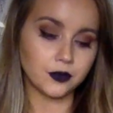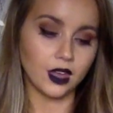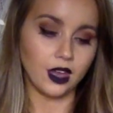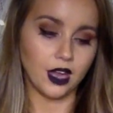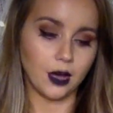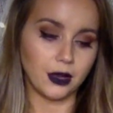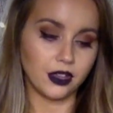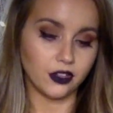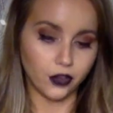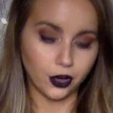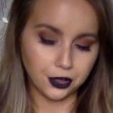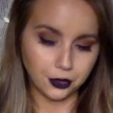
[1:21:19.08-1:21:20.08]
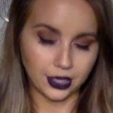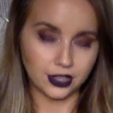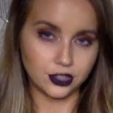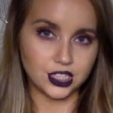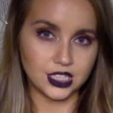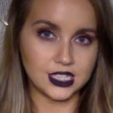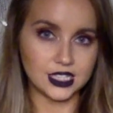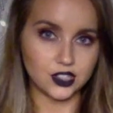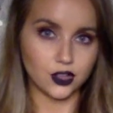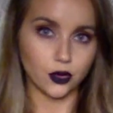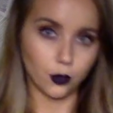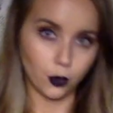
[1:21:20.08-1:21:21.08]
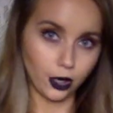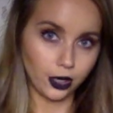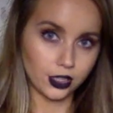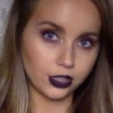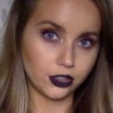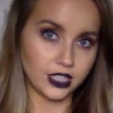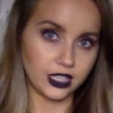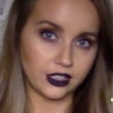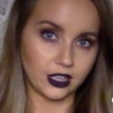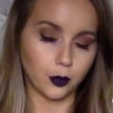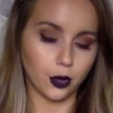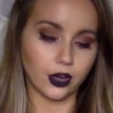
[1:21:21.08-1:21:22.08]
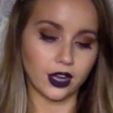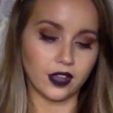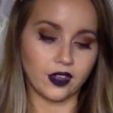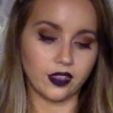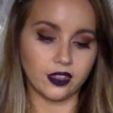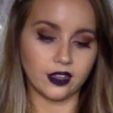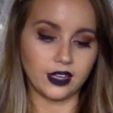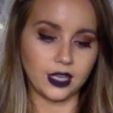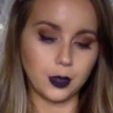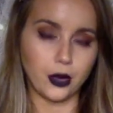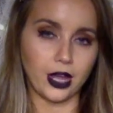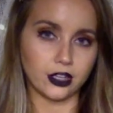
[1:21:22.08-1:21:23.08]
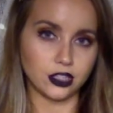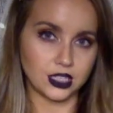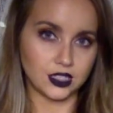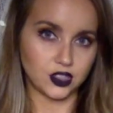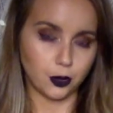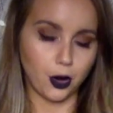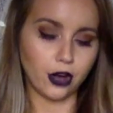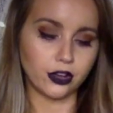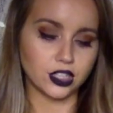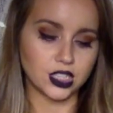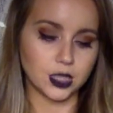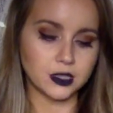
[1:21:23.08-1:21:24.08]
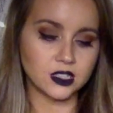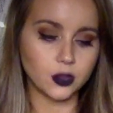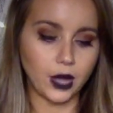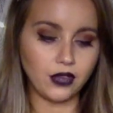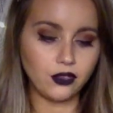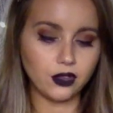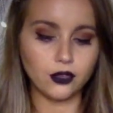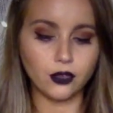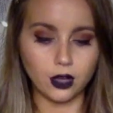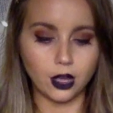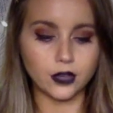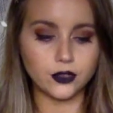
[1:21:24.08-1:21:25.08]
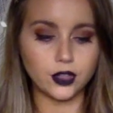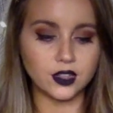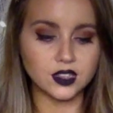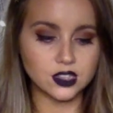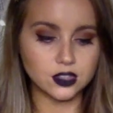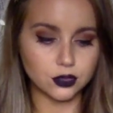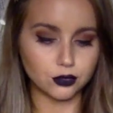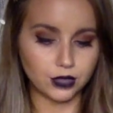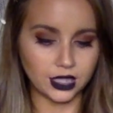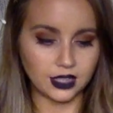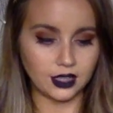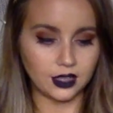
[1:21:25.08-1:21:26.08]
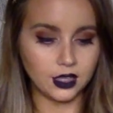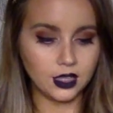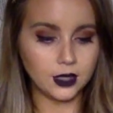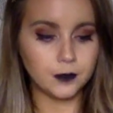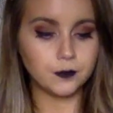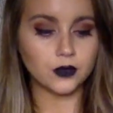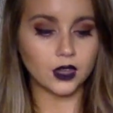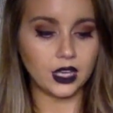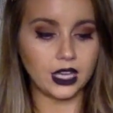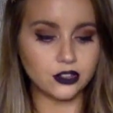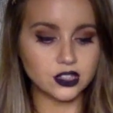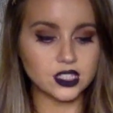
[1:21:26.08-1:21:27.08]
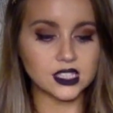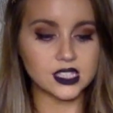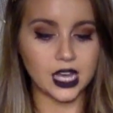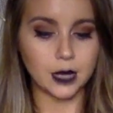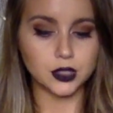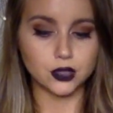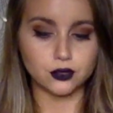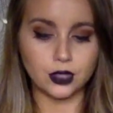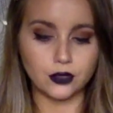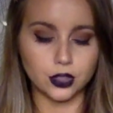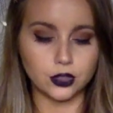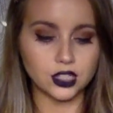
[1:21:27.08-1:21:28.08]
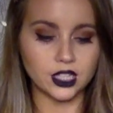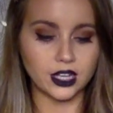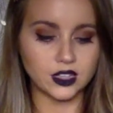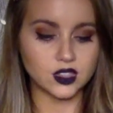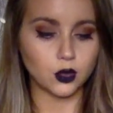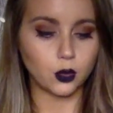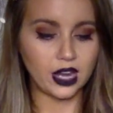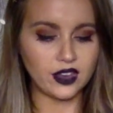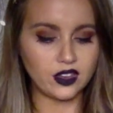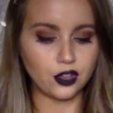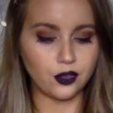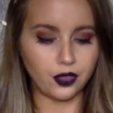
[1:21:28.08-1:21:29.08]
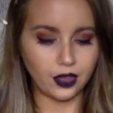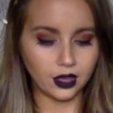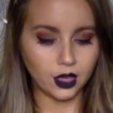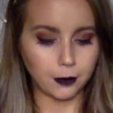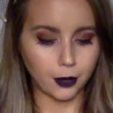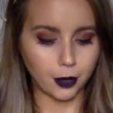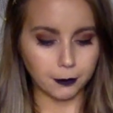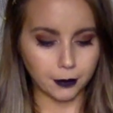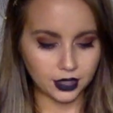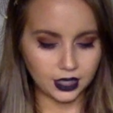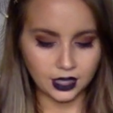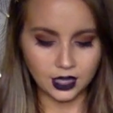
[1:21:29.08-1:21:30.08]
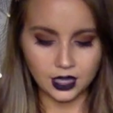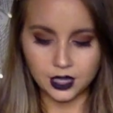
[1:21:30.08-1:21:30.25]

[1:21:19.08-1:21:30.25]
And the Virgo energy is your work, your day-to-day work, and then the Libra energy is your partnerships. So I feel for a lot of you, this is a really interesting time to revolutionize the way that you think about money